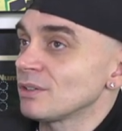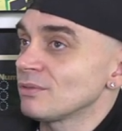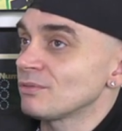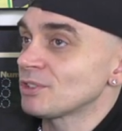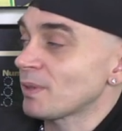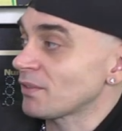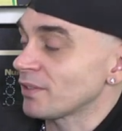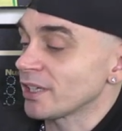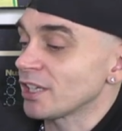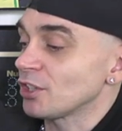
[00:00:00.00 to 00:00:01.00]
well,
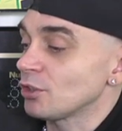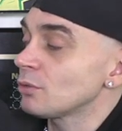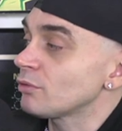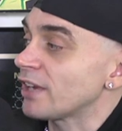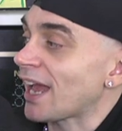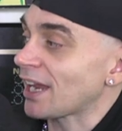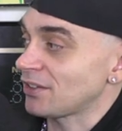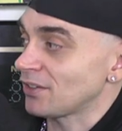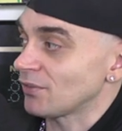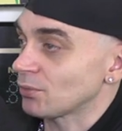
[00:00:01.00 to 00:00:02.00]
respectfully, you're
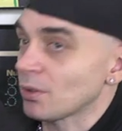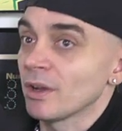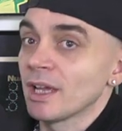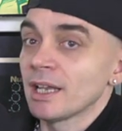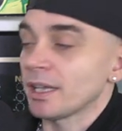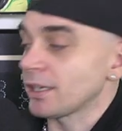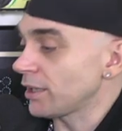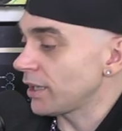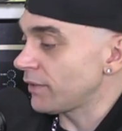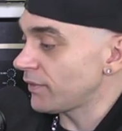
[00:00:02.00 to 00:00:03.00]
reactive as well.
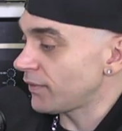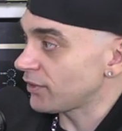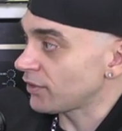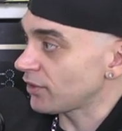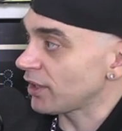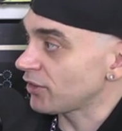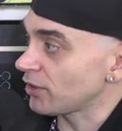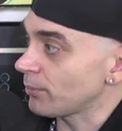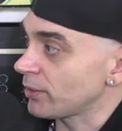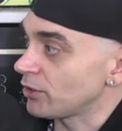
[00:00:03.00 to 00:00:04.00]
Like, even if there's a slight
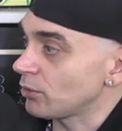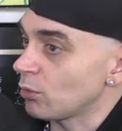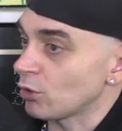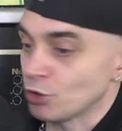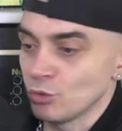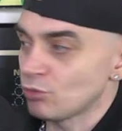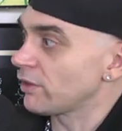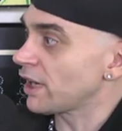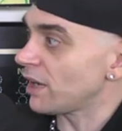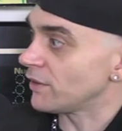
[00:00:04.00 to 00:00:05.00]
stumble in your walk, you
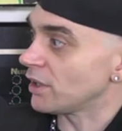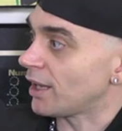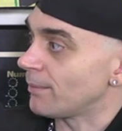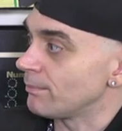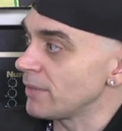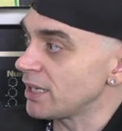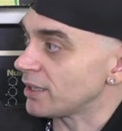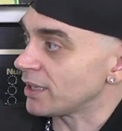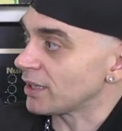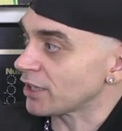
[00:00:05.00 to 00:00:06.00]
recover like
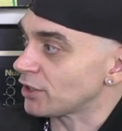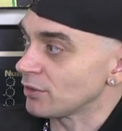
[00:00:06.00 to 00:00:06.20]
immediately. Like,